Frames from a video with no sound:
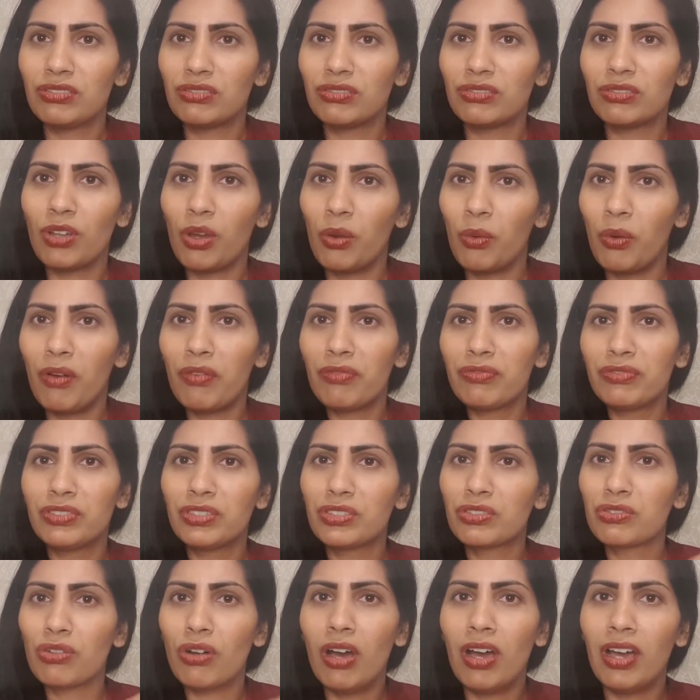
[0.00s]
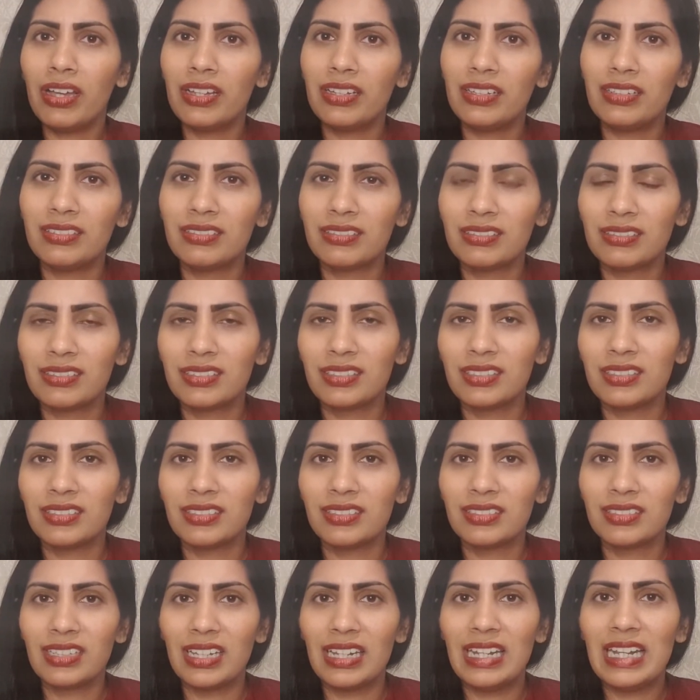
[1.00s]
go off to cry, to
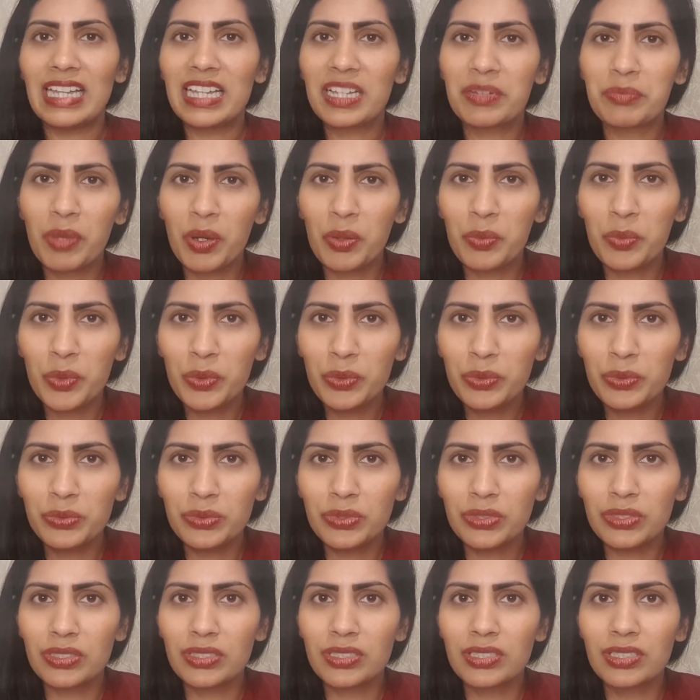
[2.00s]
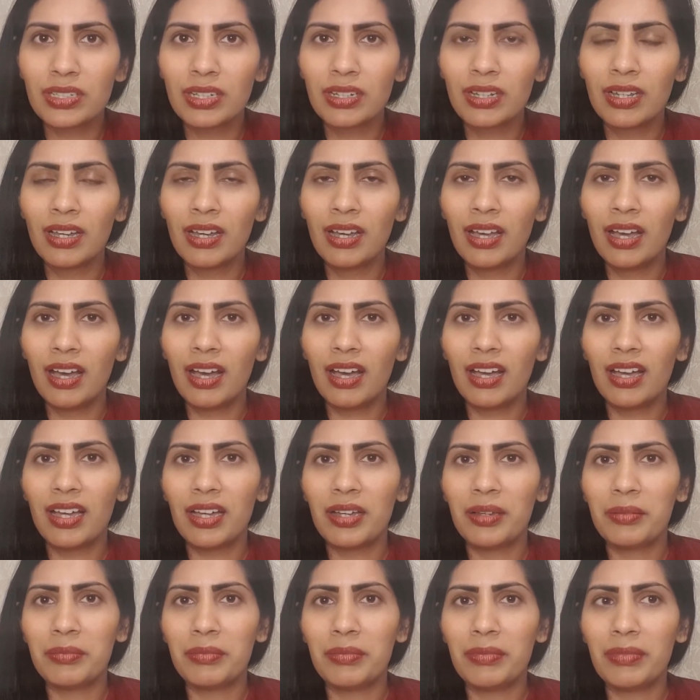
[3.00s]
lick my wounds.
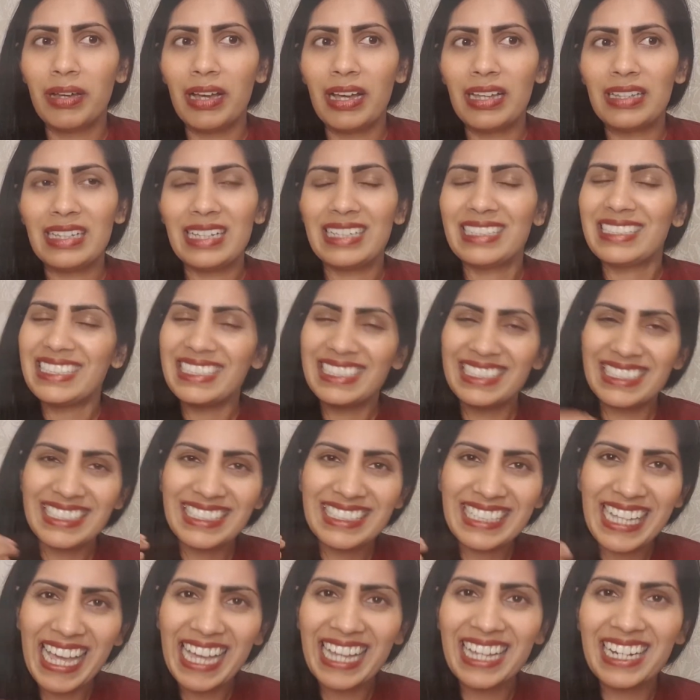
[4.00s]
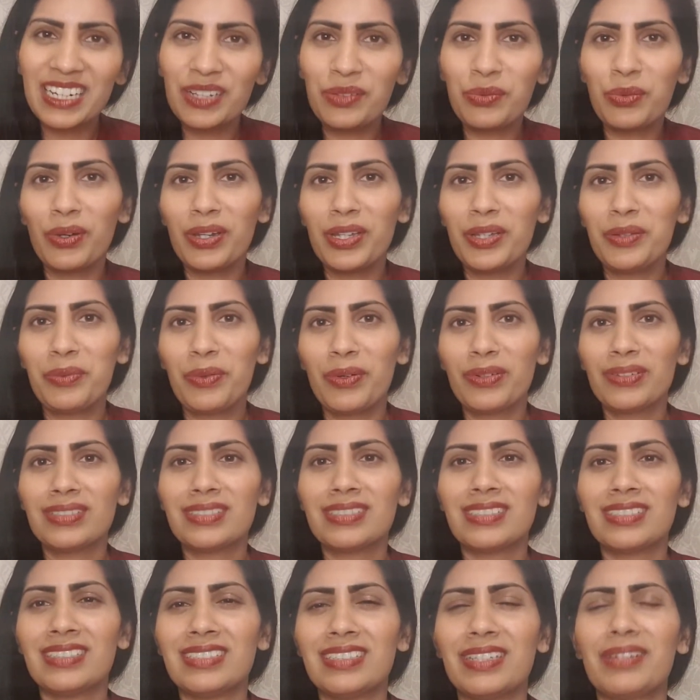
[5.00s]
And that's exactly what he
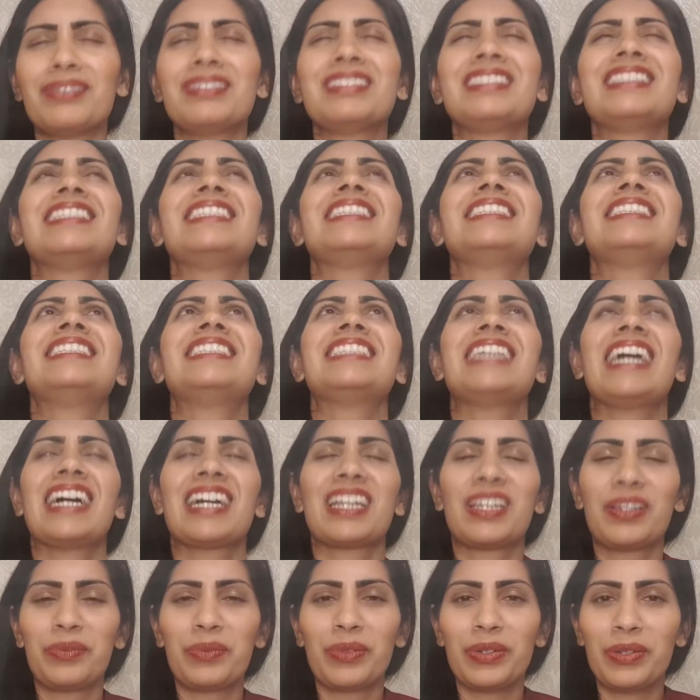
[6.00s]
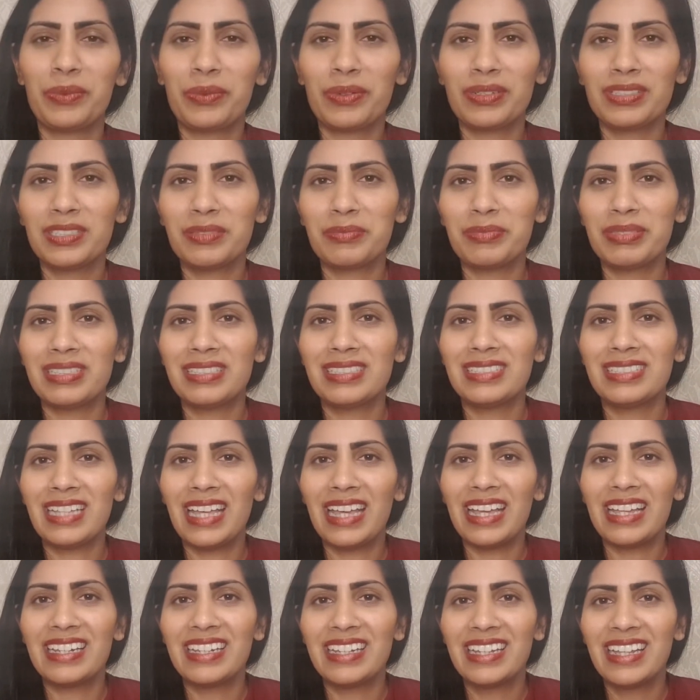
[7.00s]
wanted. That was exactly what he wanted, because
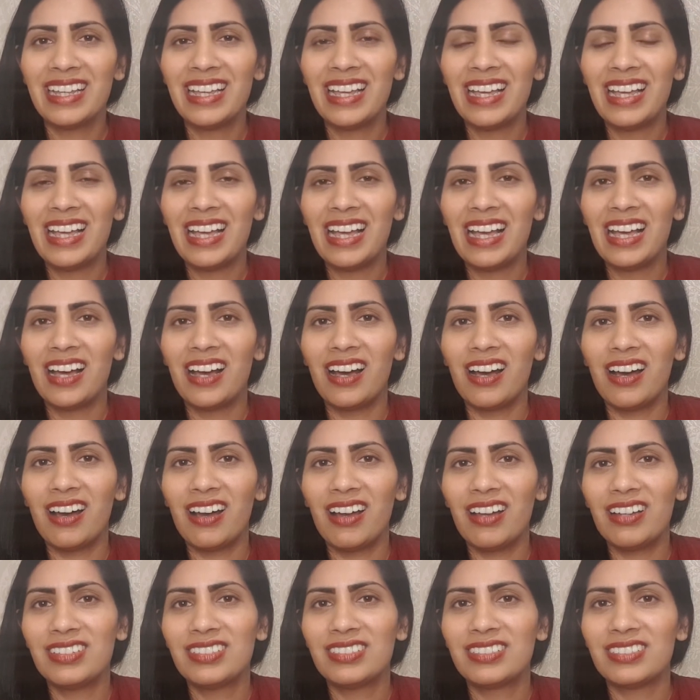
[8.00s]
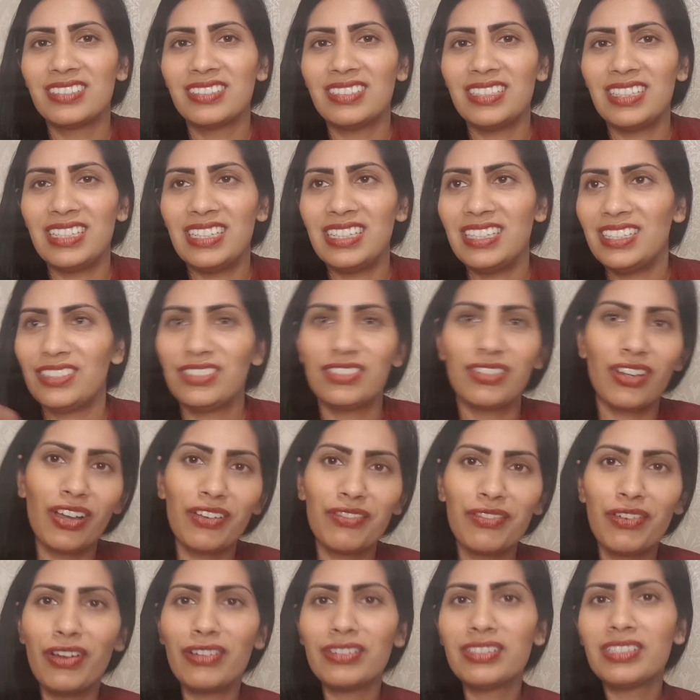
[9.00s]
then he'd
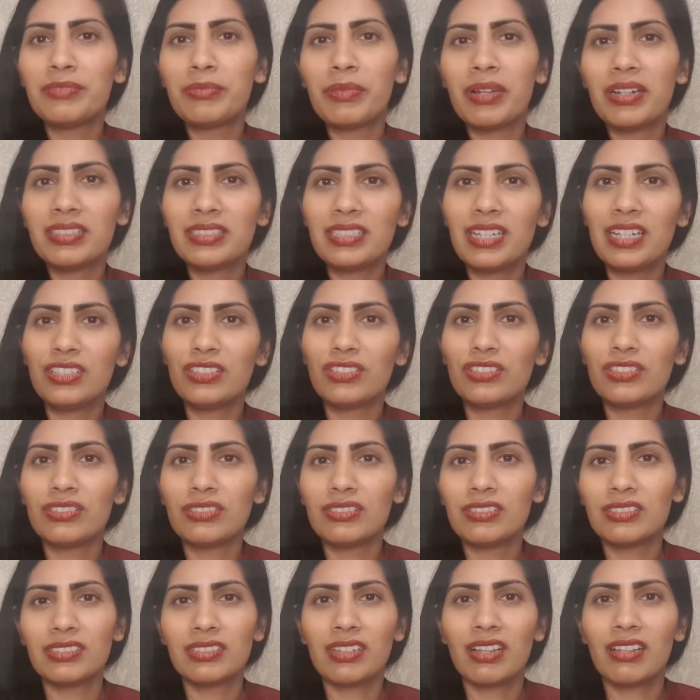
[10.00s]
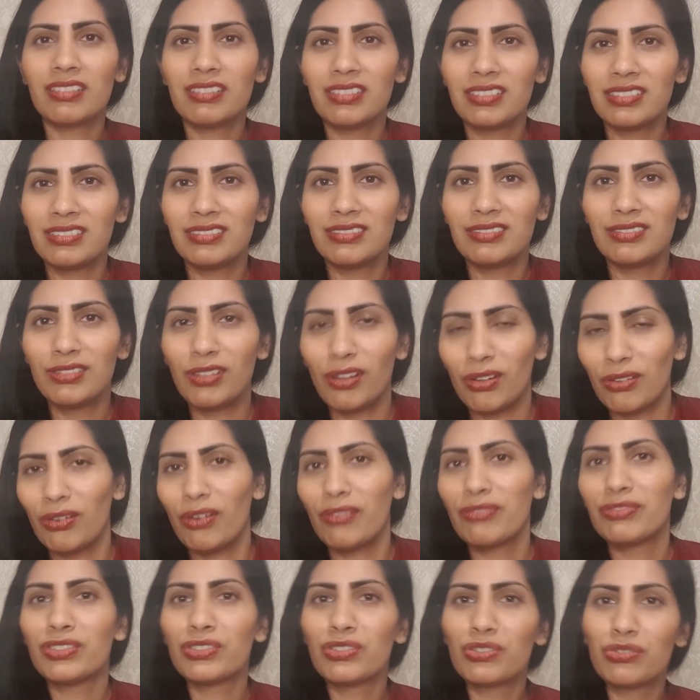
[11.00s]
diverted my attention, because I'd gone
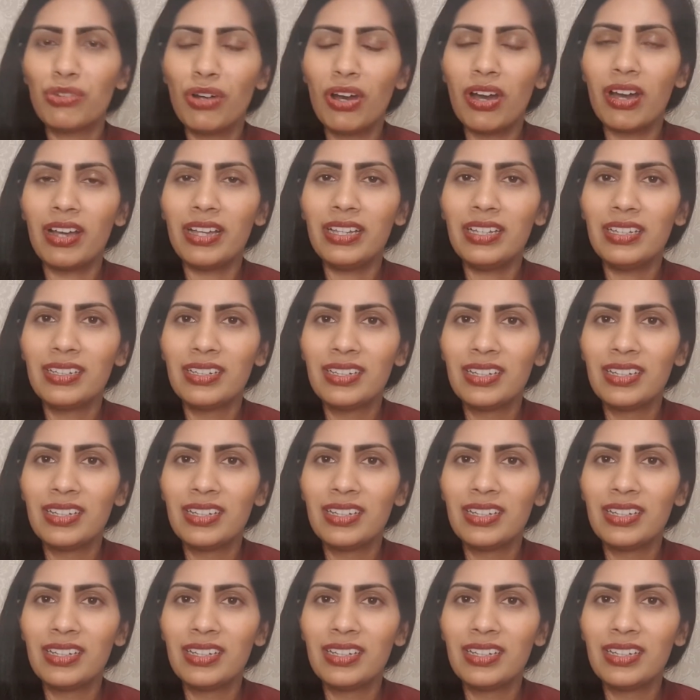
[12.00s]
off to cry,